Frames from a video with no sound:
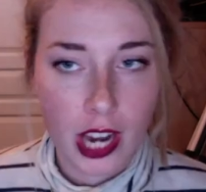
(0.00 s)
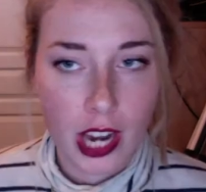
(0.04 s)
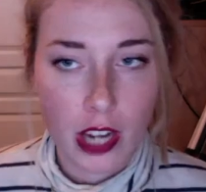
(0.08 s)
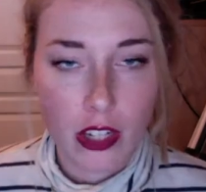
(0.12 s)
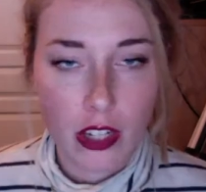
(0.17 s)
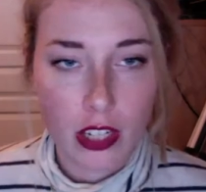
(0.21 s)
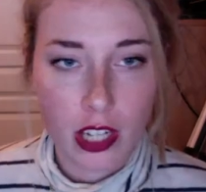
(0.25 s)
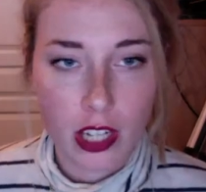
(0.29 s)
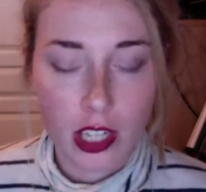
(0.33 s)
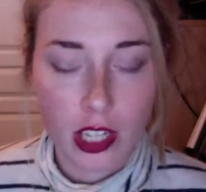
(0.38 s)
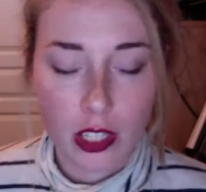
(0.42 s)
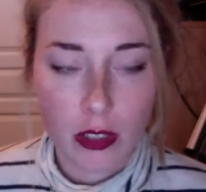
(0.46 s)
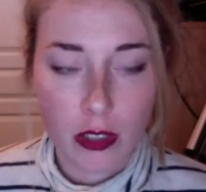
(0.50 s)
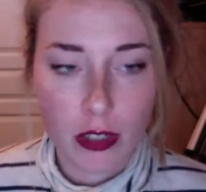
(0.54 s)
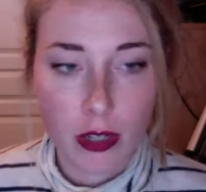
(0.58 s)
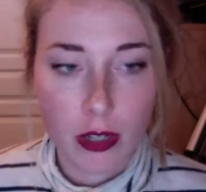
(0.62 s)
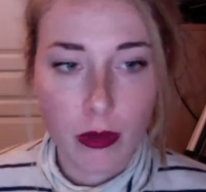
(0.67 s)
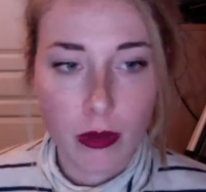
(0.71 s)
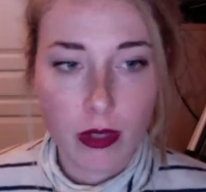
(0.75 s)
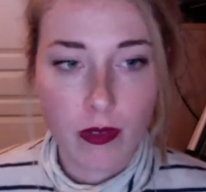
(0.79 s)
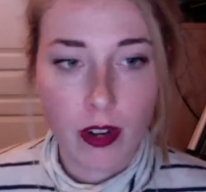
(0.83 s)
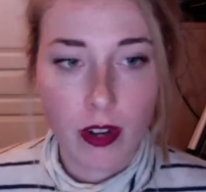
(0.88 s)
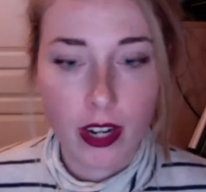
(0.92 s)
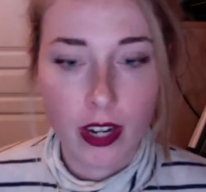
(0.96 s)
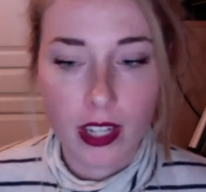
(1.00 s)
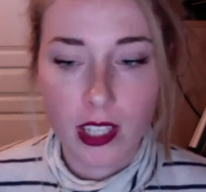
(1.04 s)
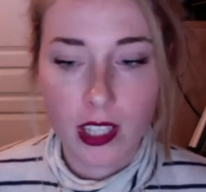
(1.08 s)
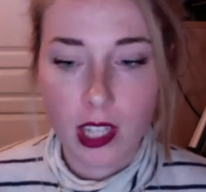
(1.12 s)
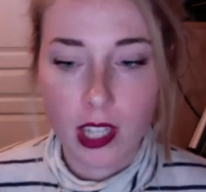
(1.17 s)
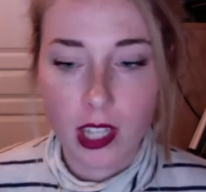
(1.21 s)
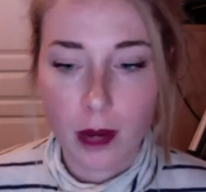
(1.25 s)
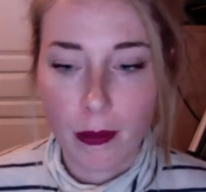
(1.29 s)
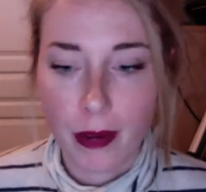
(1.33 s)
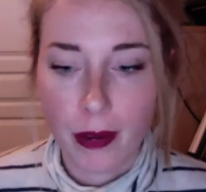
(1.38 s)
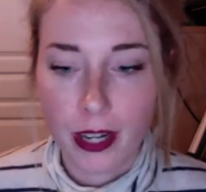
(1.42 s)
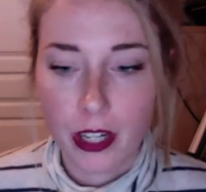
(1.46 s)
in history was very
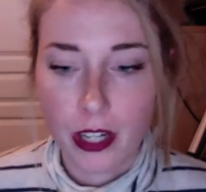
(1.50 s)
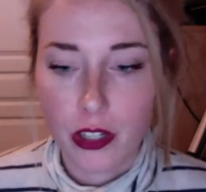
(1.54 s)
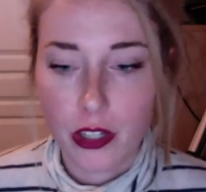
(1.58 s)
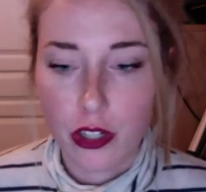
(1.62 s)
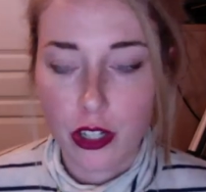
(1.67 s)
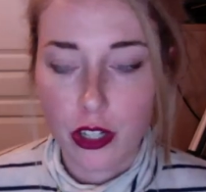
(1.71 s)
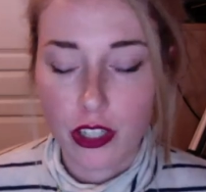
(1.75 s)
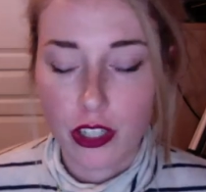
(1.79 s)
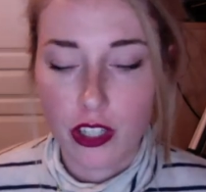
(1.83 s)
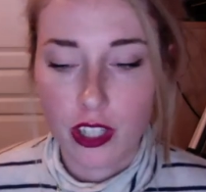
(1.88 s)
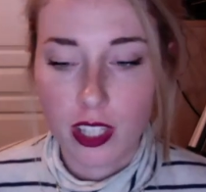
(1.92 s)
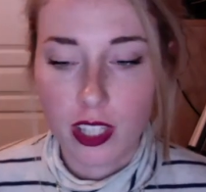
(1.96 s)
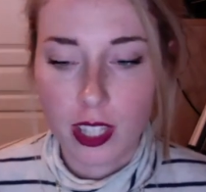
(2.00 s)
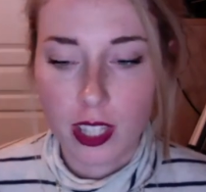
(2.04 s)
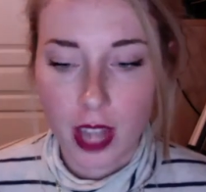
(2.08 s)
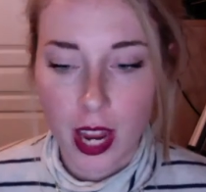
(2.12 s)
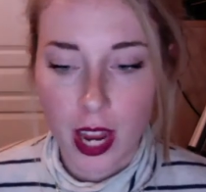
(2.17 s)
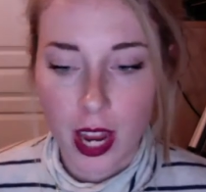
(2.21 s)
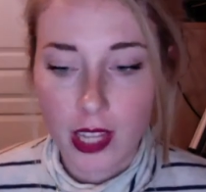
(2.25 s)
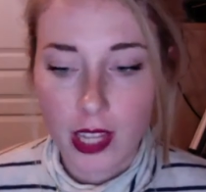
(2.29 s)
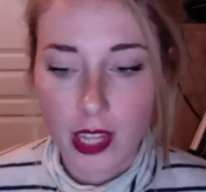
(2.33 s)
separate in church and state.